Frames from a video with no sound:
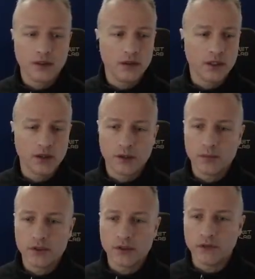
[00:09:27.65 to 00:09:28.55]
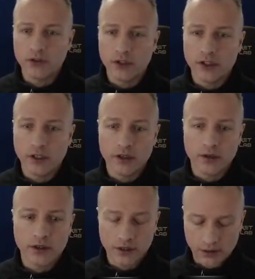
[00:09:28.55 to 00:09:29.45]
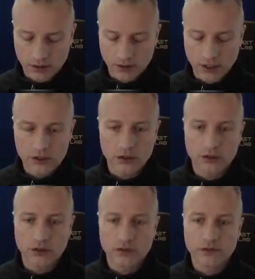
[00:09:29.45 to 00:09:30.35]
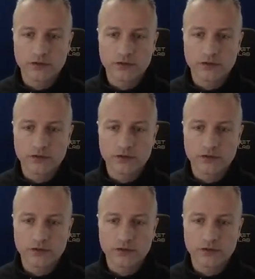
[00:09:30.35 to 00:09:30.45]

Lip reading: Okay, I'm going to put some fuel in it now, I think. Engine off.